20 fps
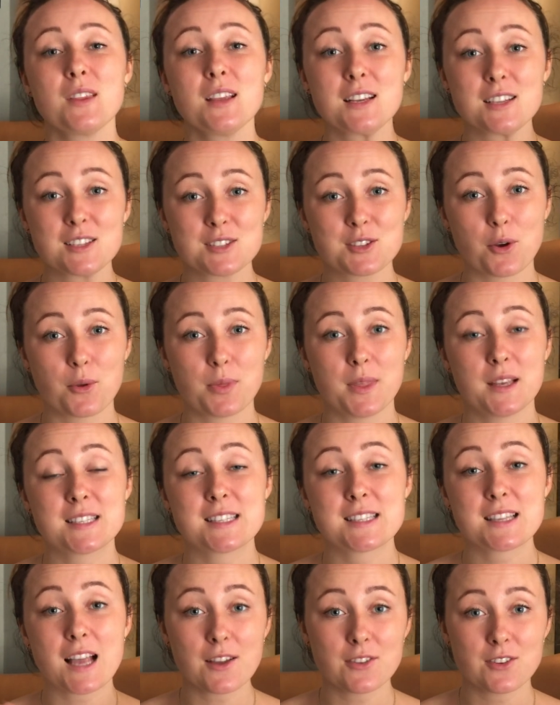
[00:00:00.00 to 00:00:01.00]
So the
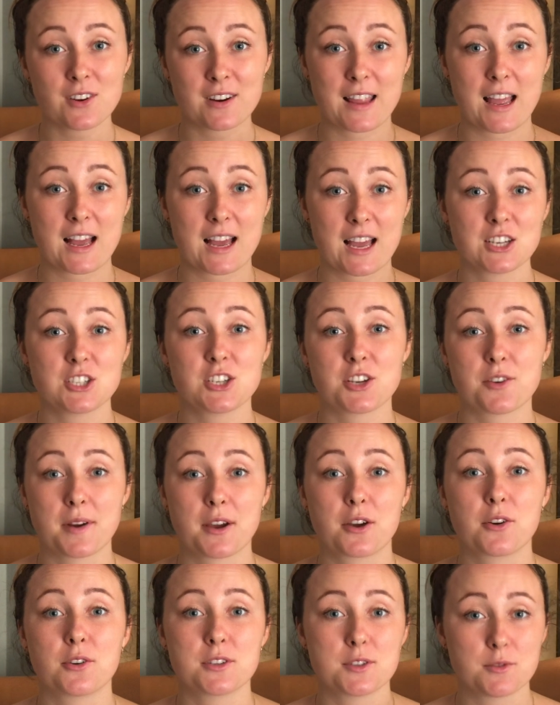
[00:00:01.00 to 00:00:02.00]
standard Akashic
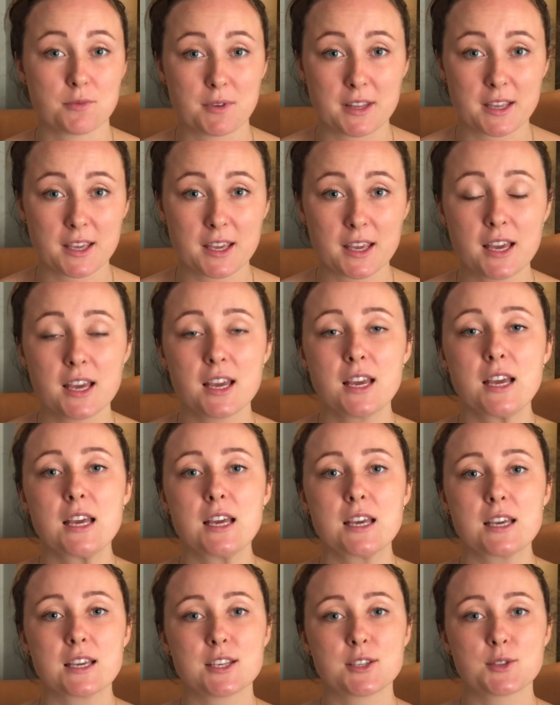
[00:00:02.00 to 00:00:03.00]
Records reading
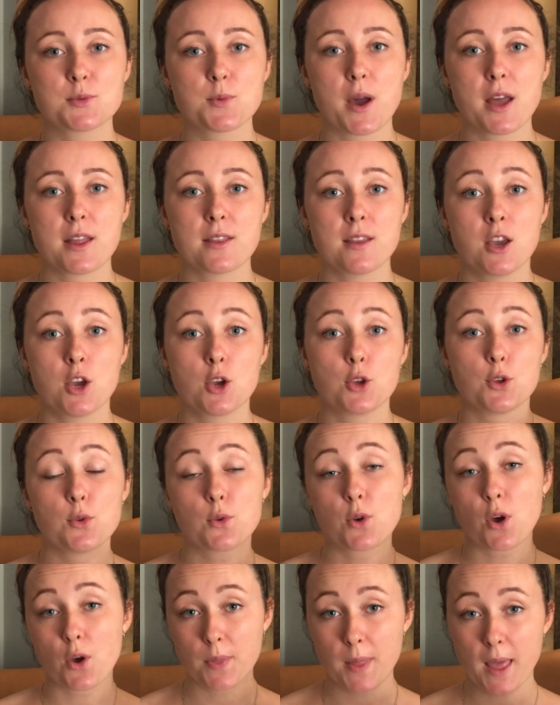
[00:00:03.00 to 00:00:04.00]
is when you
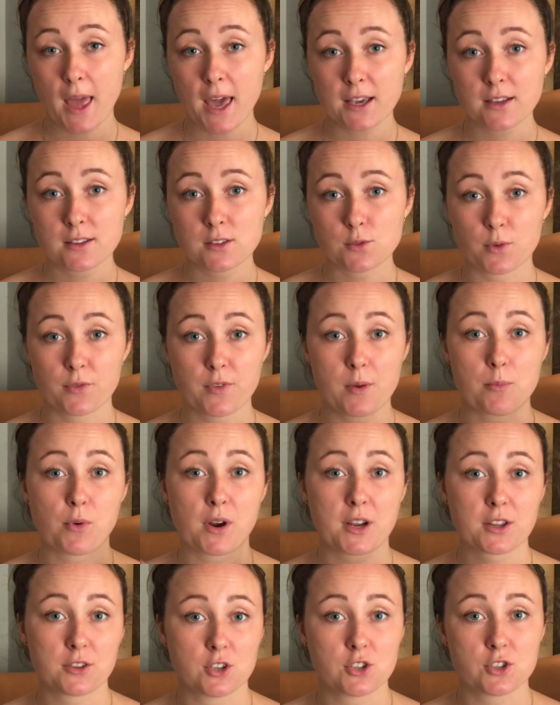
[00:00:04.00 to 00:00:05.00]
connect with a
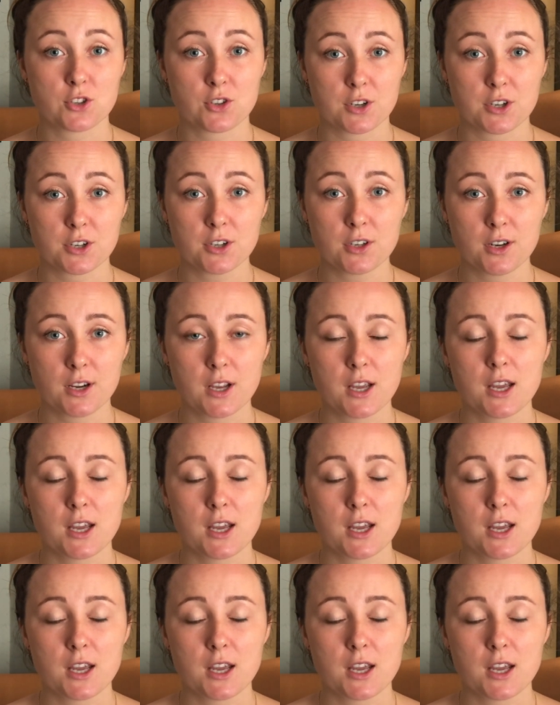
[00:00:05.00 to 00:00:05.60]
practitioner,